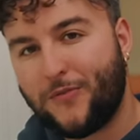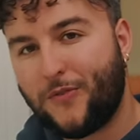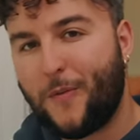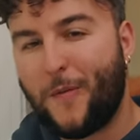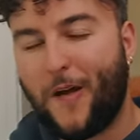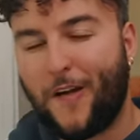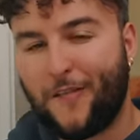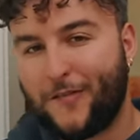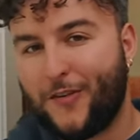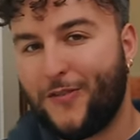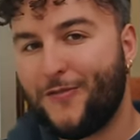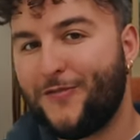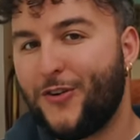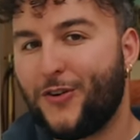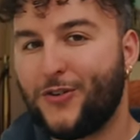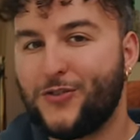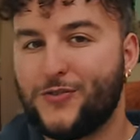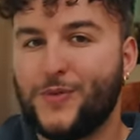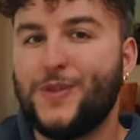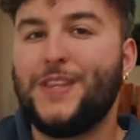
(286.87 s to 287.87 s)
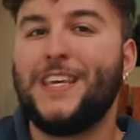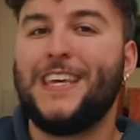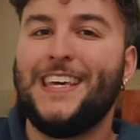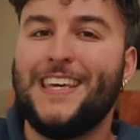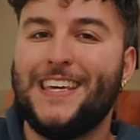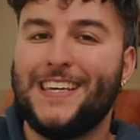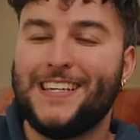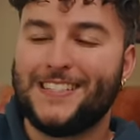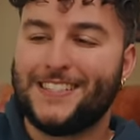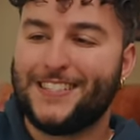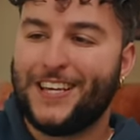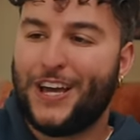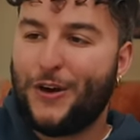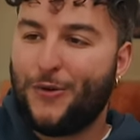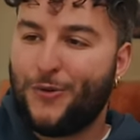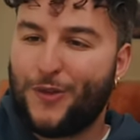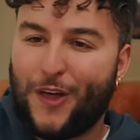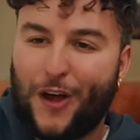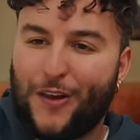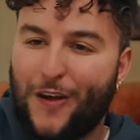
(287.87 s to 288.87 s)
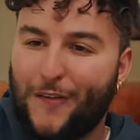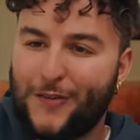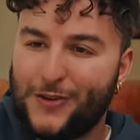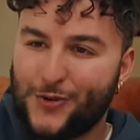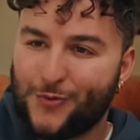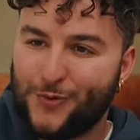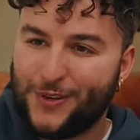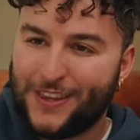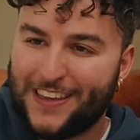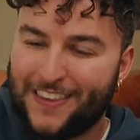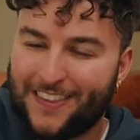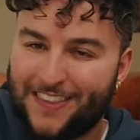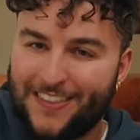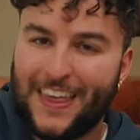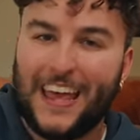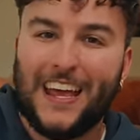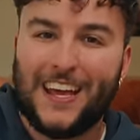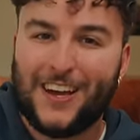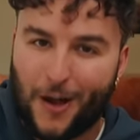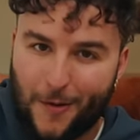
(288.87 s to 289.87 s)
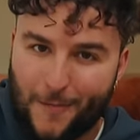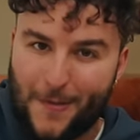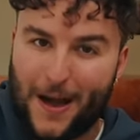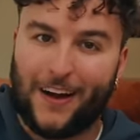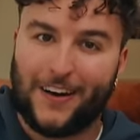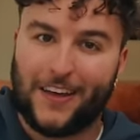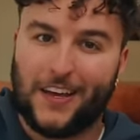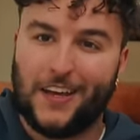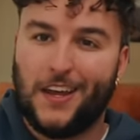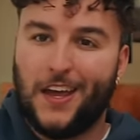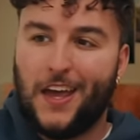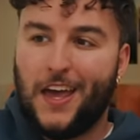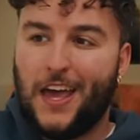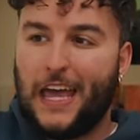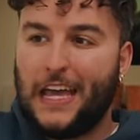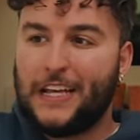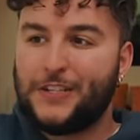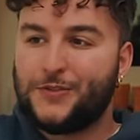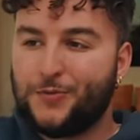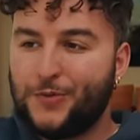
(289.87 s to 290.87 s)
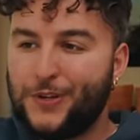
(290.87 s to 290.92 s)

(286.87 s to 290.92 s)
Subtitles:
format film photos with ease without having to really think about it is